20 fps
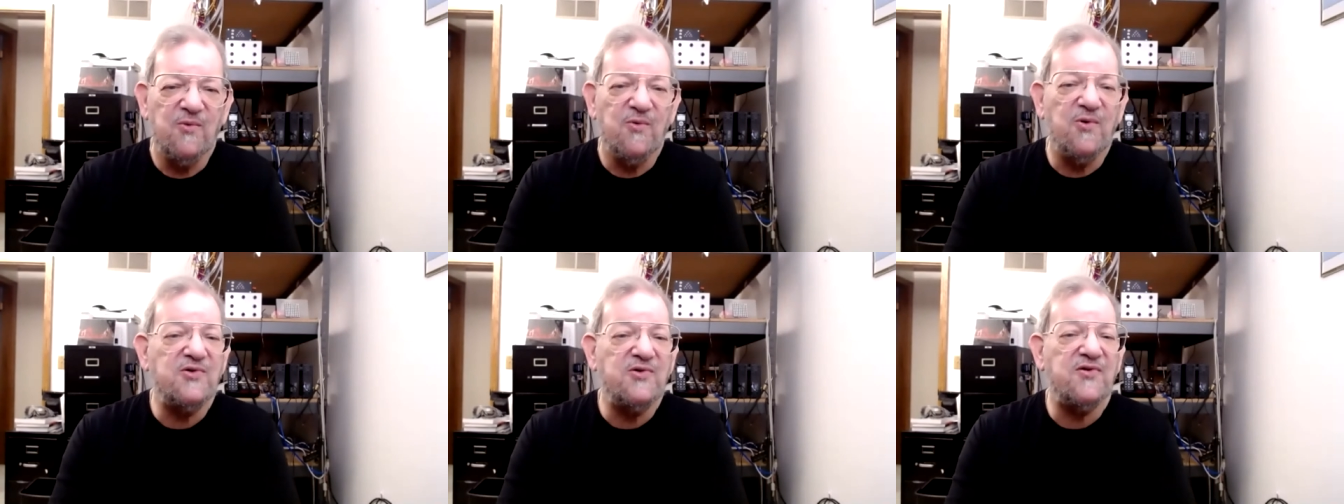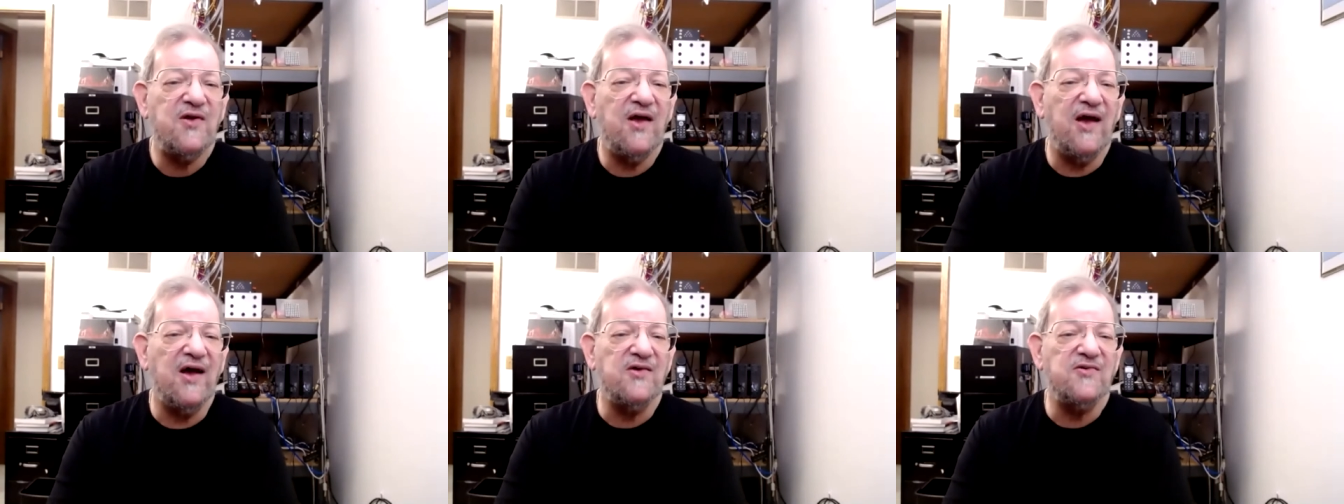
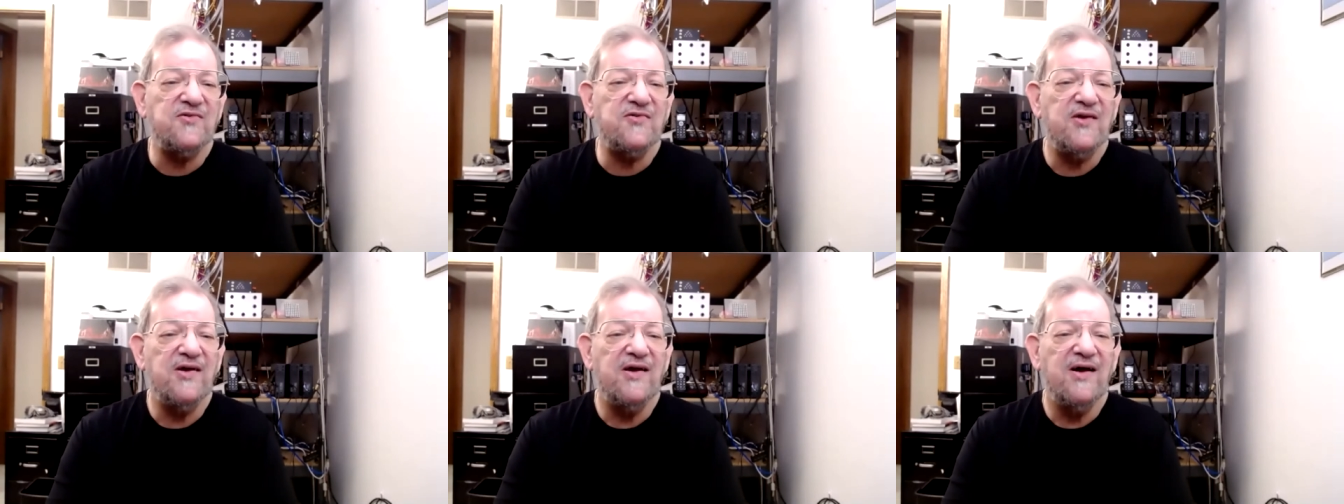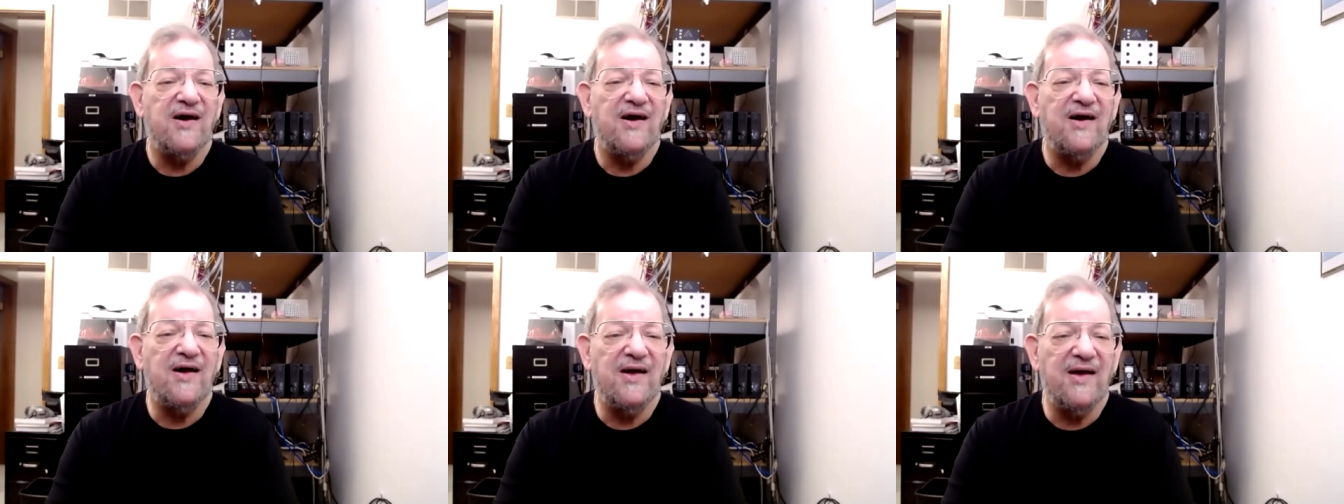which has
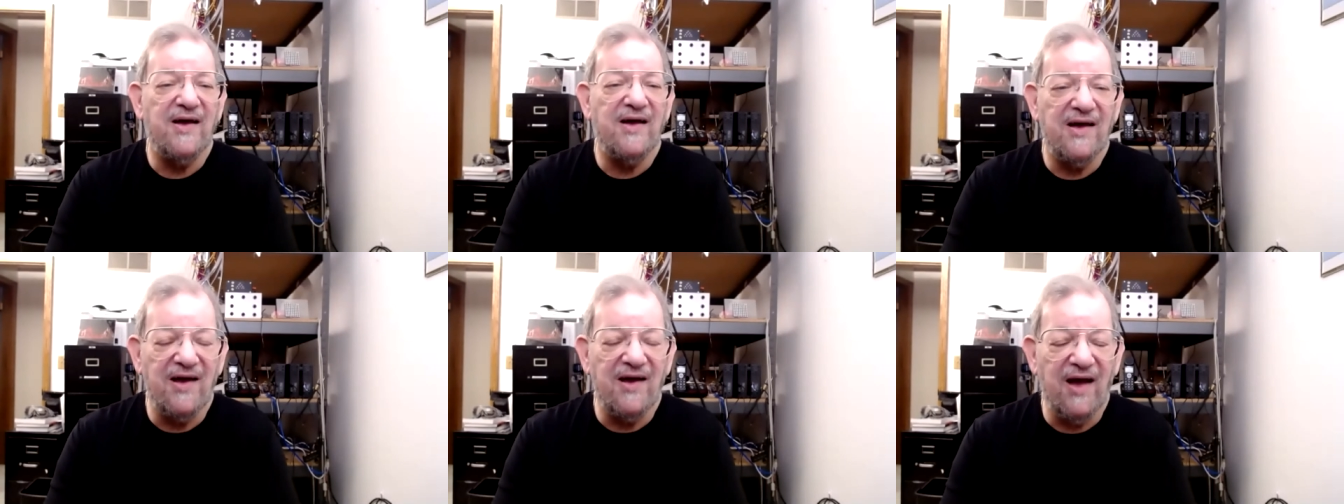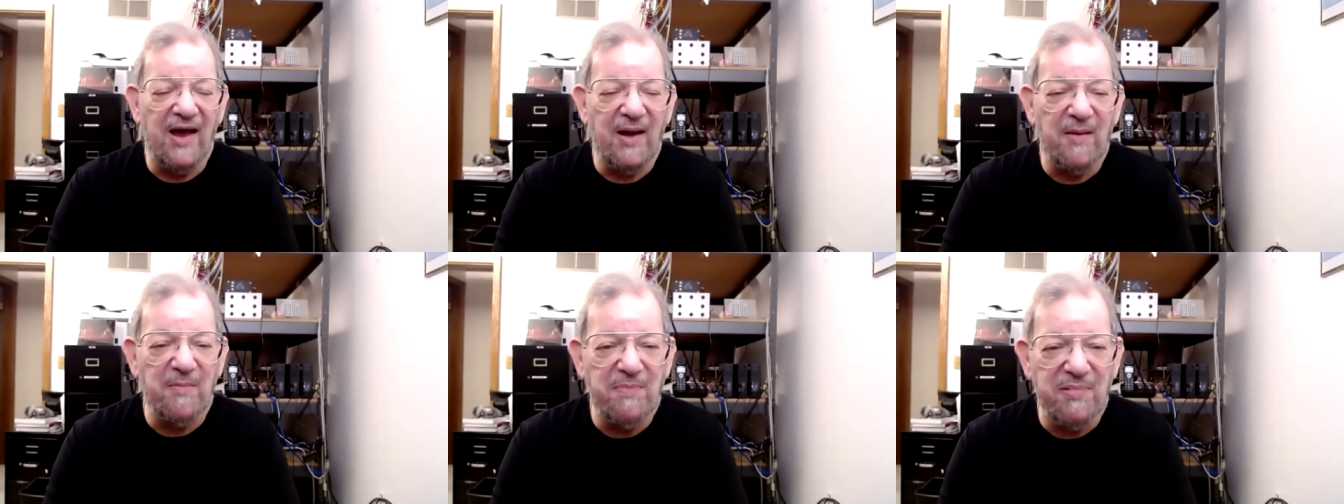
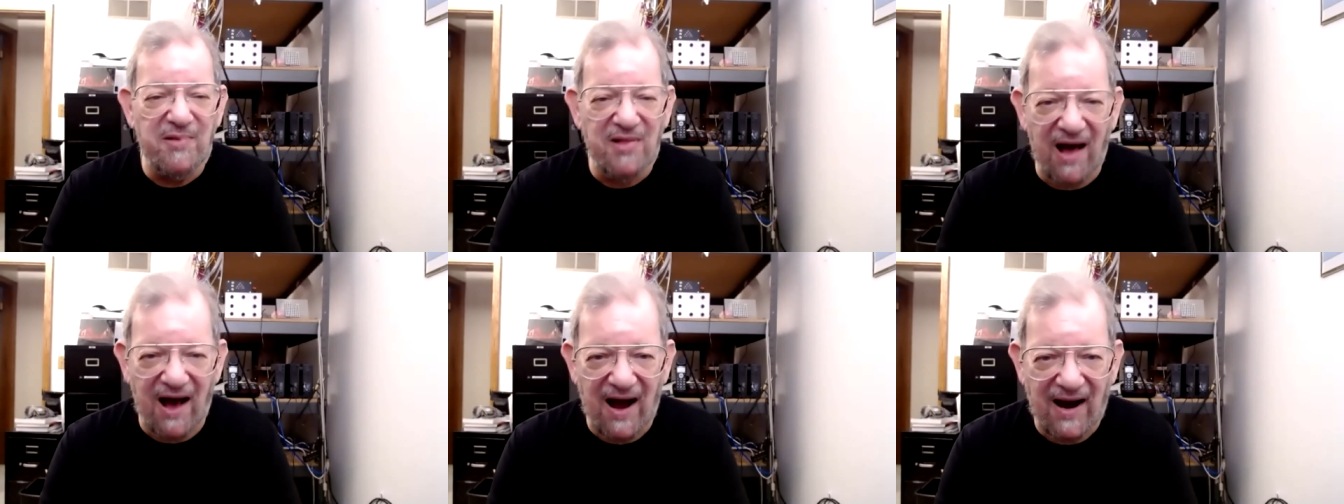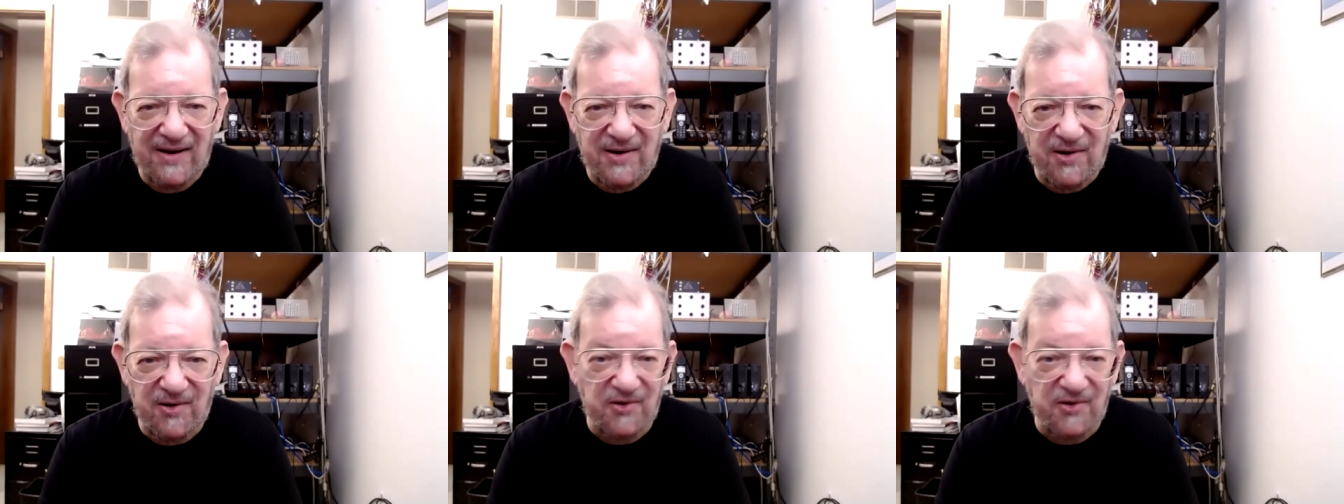a
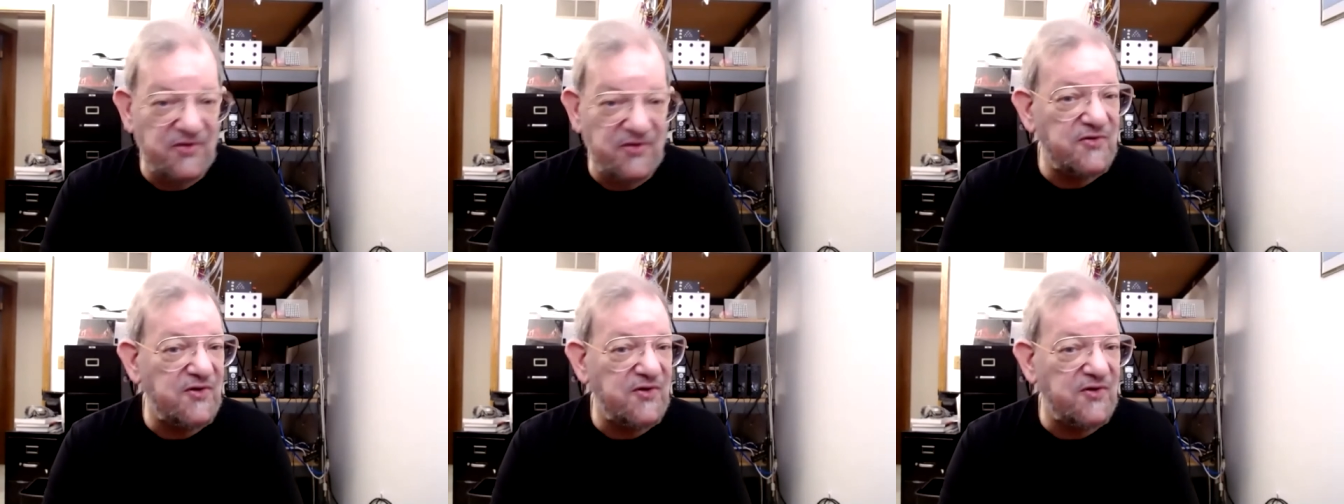blocker,